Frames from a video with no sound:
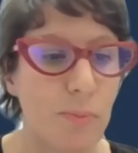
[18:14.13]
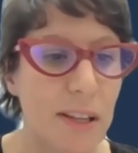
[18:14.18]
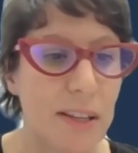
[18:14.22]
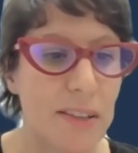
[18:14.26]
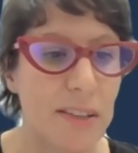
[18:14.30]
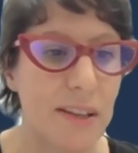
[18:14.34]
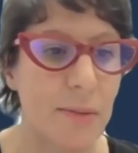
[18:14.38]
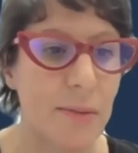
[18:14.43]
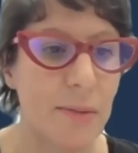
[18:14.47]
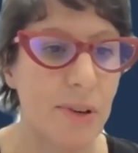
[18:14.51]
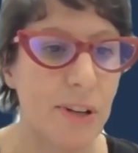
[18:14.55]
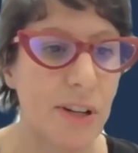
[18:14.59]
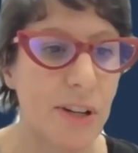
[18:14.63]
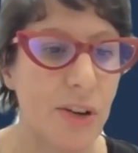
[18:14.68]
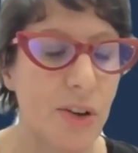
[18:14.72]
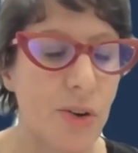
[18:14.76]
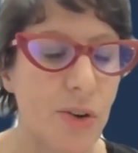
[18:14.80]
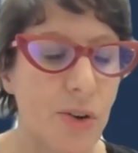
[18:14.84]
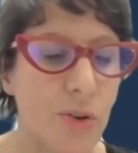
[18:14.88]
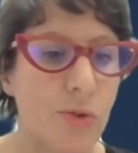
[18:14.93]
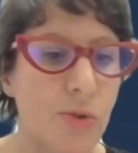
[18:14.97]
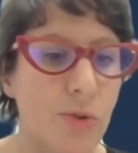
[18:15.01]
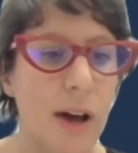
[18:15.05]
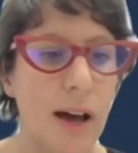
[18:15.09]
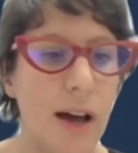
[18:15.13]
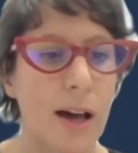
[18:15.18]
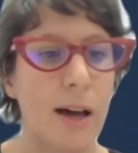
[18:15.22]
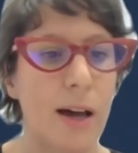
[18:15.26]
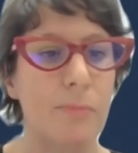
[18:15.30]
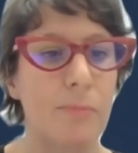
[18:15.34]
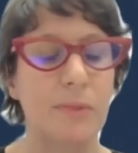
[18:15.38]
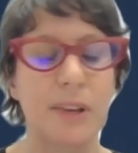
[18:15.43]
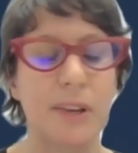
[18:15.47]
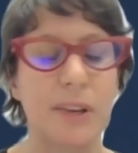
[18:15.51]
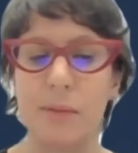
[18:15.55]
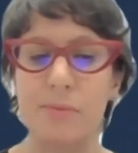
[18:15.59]
be somebody who
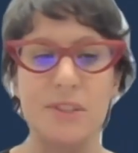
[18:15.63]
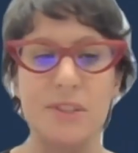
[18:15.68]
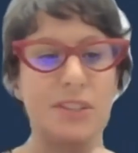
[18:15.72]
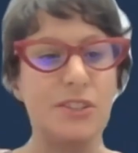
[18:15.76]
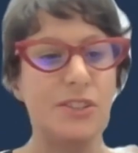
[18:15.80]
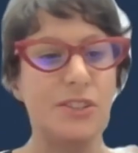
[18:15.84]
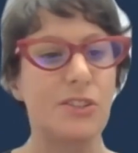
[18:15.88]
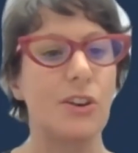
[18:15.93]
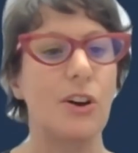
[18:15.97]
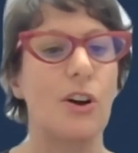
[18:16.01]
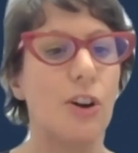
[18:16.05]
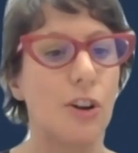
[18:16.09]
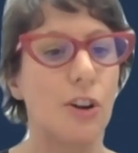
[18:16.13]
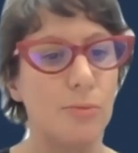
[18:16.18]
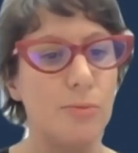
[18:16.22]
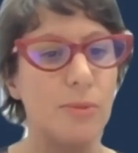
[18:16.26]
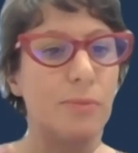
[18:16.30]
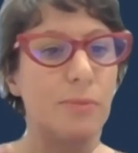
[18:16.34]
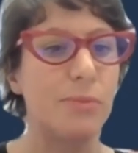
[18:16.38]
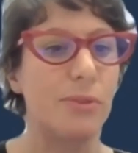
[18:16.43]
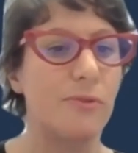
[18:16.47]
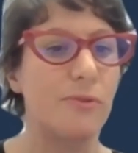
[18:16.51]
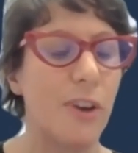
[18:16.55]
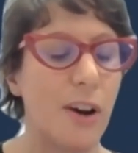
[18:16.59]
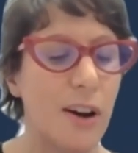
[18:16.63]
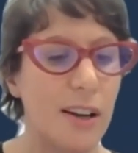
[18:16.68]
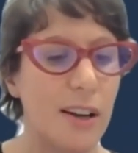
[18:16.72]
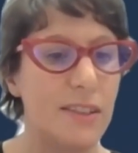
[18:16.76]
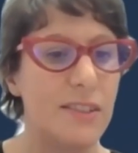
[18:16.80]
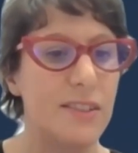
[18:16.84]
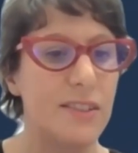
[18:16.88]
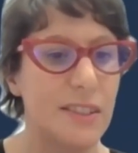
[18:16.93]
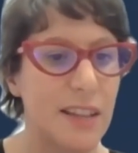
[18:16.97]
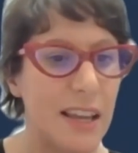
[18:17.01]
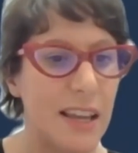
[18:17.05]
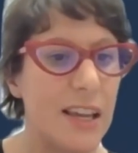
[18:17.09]
comes into the home and
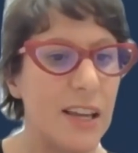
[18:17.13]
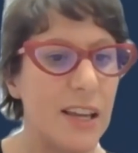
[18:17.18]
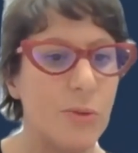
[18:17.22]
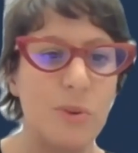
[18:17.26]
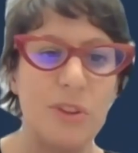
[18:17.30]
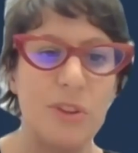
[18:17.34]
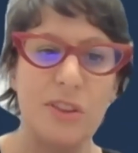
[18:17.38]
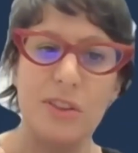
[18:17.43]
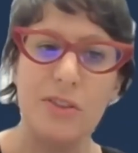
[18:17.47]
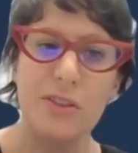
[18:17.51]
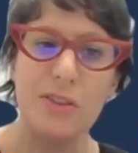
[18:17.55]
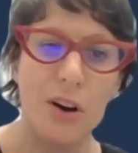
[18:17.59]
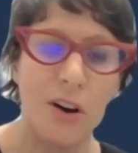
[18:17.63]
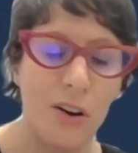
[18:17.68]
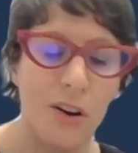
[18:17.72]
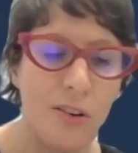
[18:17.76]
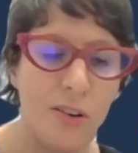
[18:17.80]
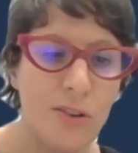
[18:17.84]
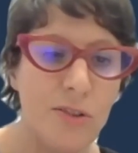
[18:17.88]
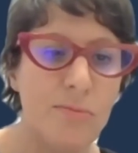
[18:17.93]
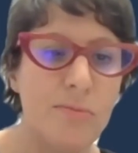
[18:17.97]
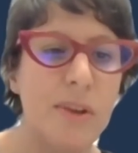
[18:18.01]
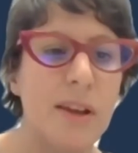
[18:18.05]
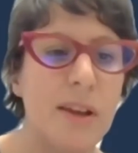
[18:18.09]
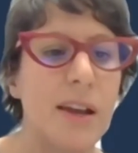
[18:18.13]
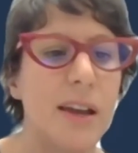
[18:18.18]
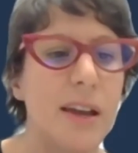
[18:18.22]
provides care within the home.